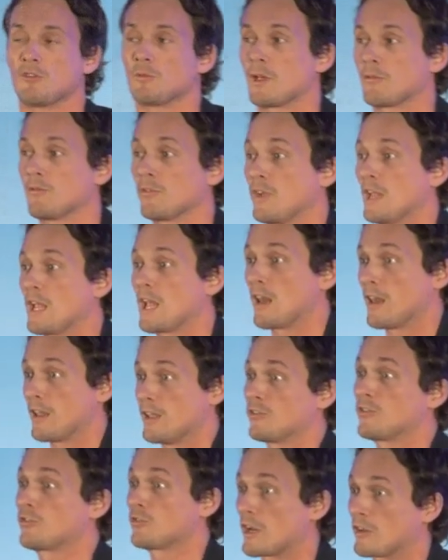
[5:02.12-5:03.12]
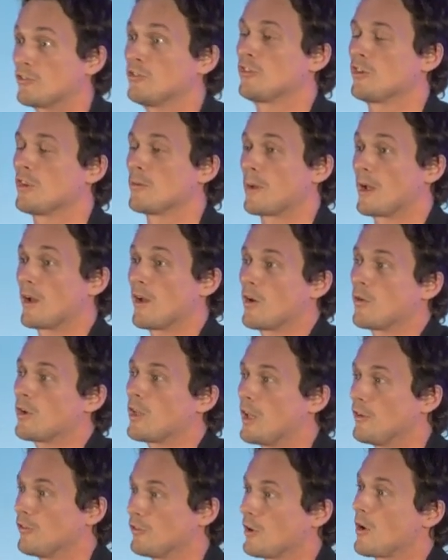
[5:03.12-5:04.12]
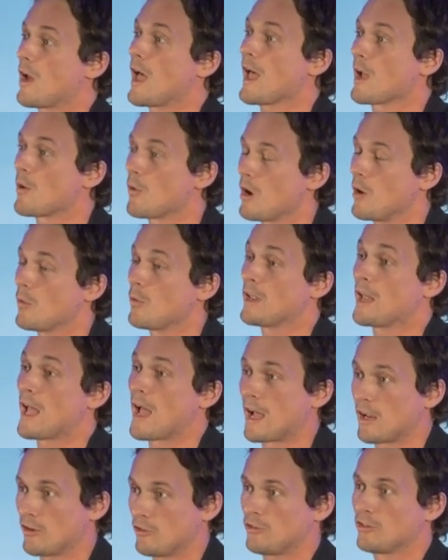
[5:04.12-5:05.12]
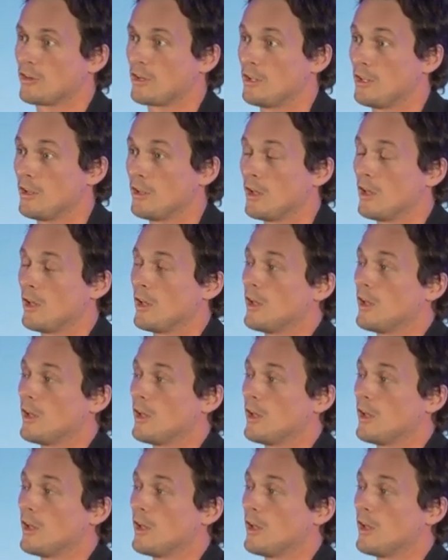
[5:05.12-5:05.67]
we have a very clear strategy about, okay, so how are we actually